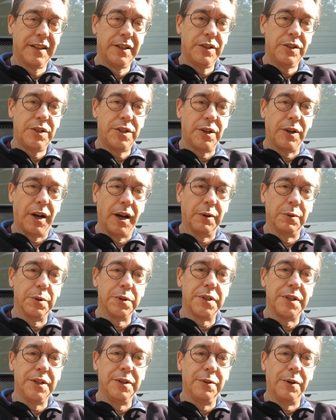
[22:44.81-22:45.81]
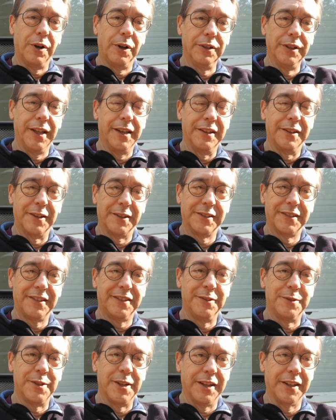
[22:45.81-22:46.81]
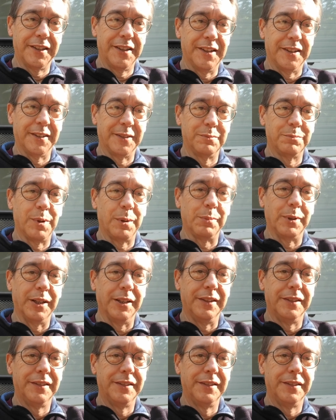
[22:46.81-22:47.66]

So I will see you all later. You take care. Bye-bye.